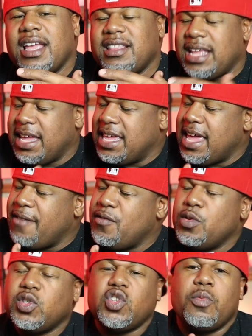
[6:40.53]
that they give
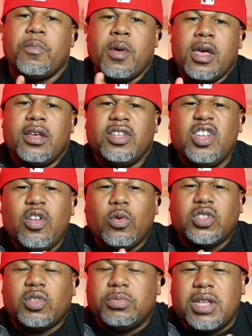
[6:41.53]
you some
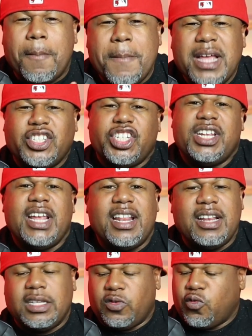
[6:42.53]
dimension in
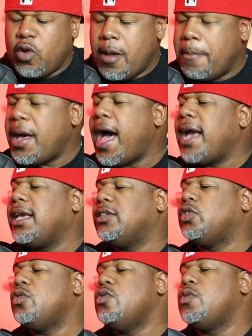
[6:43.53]
this front pocket
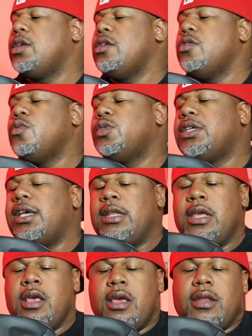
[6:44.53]
so you can use it.
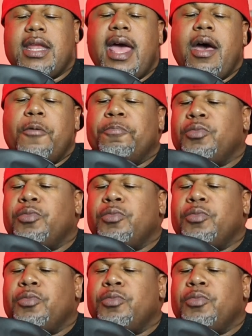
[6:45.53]
Now,